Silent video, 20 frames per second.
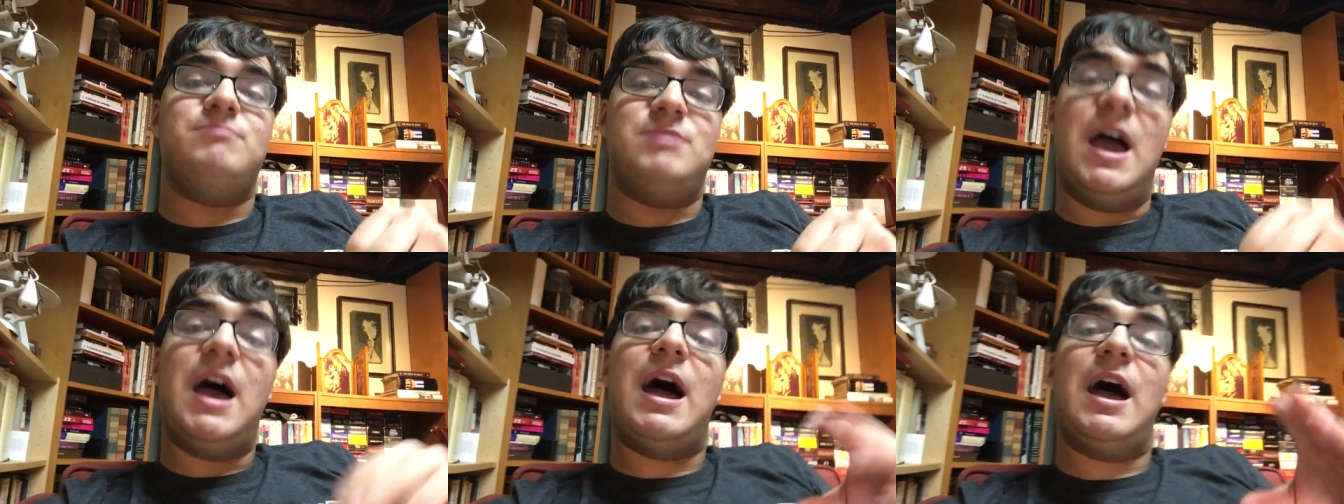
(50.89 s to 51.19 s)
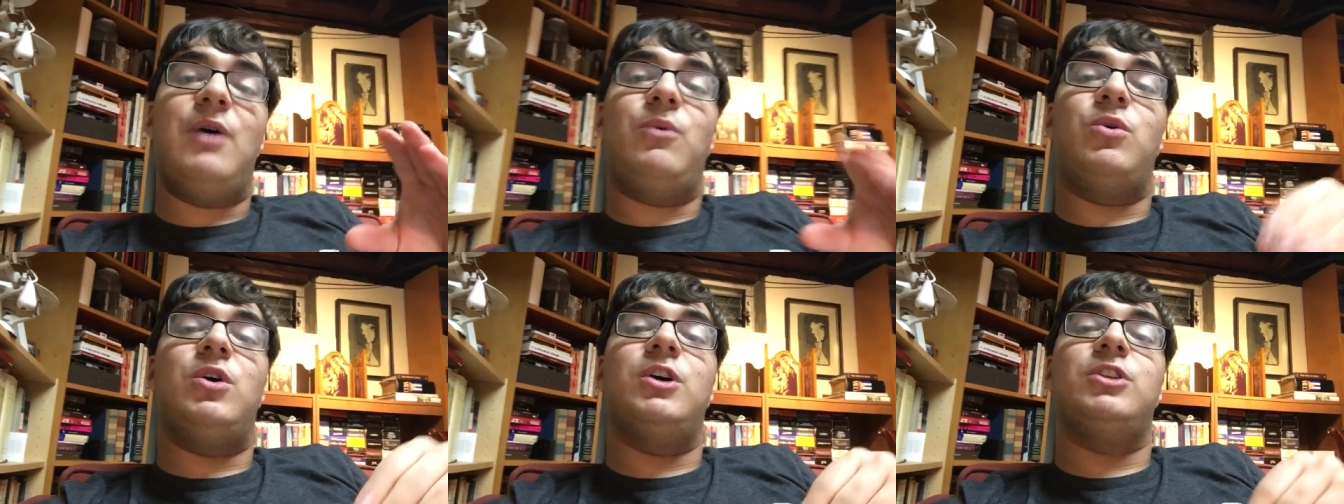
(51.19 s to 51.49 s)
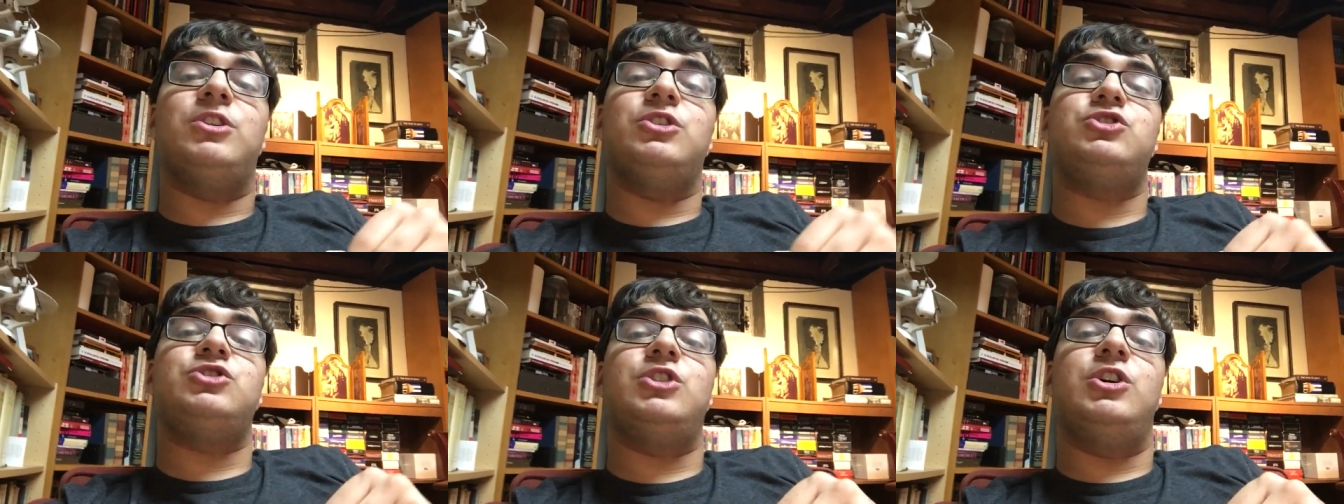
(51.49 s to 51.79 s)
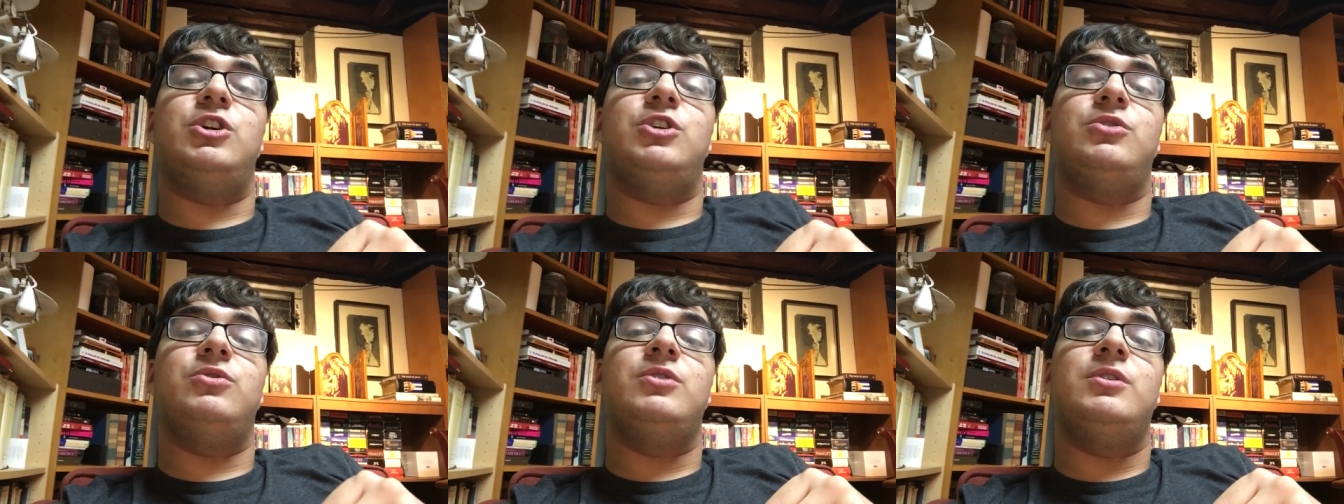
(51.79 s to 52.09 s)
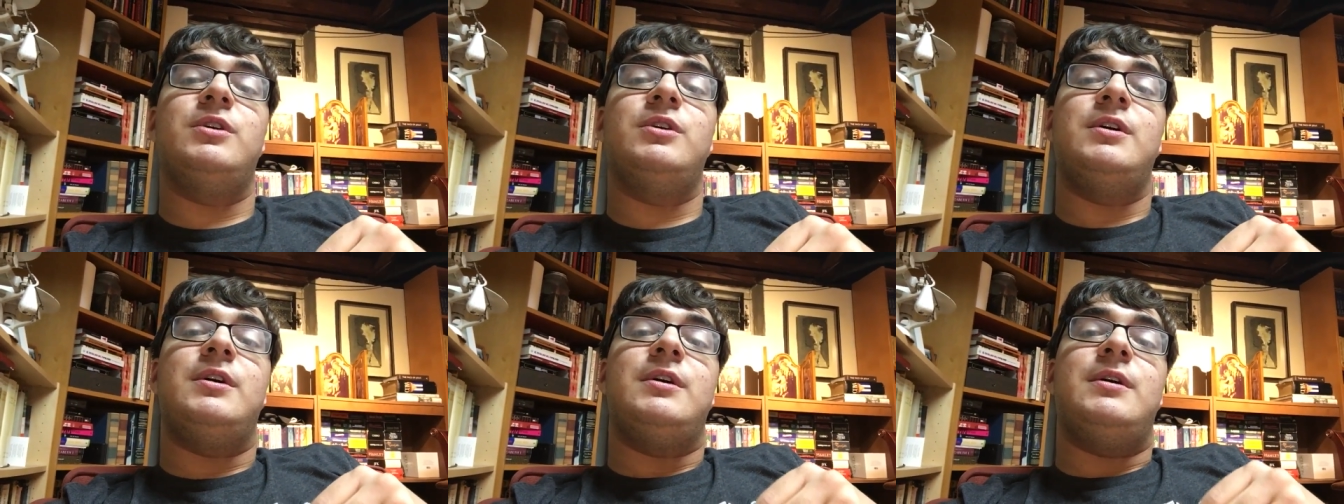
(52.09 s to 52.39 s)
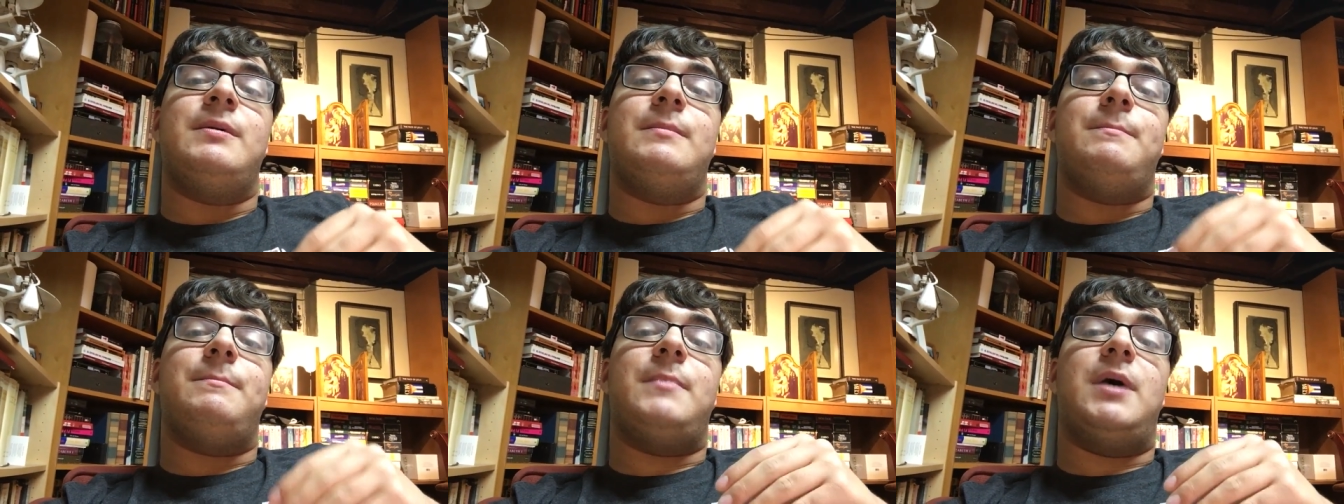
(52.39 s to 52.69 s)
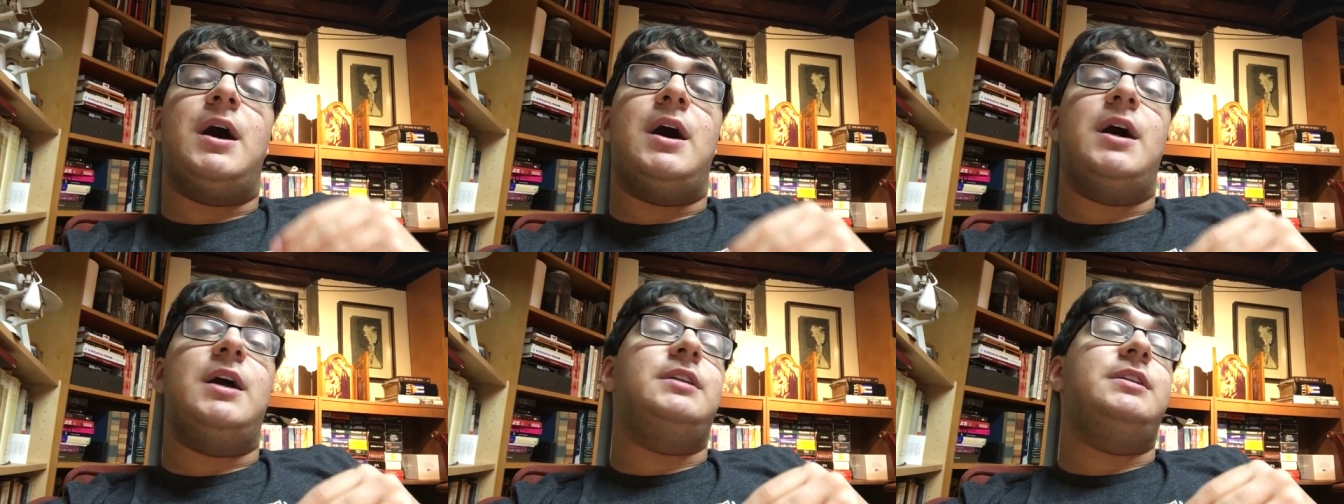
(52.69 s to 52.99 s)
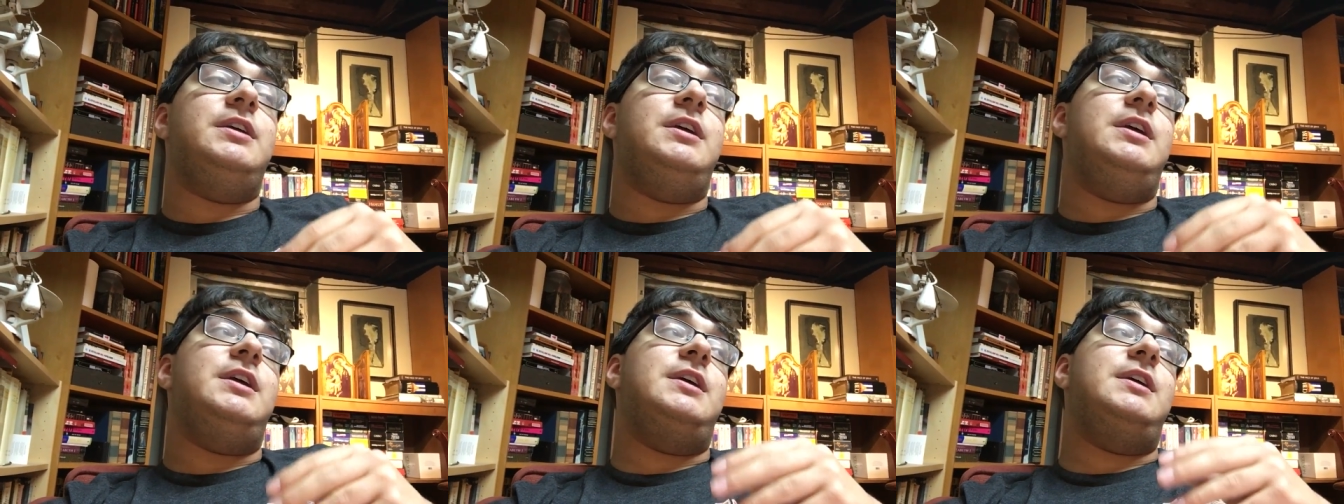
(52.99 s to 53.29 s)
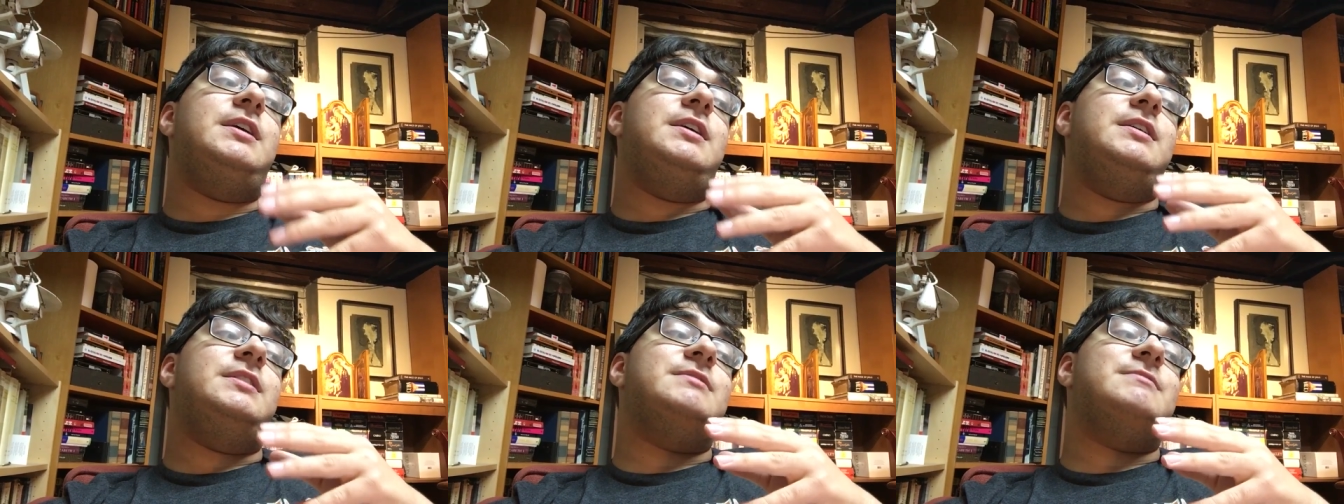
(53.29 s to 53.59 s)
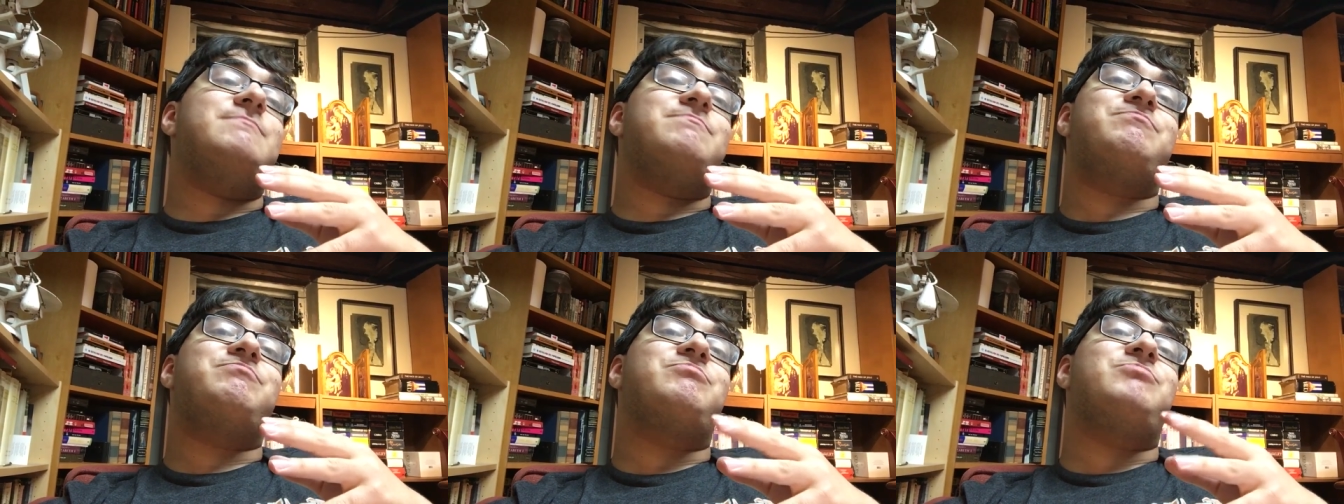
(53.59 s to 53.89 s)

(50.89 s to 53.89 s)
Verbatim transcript: yeah i wanted to show mine in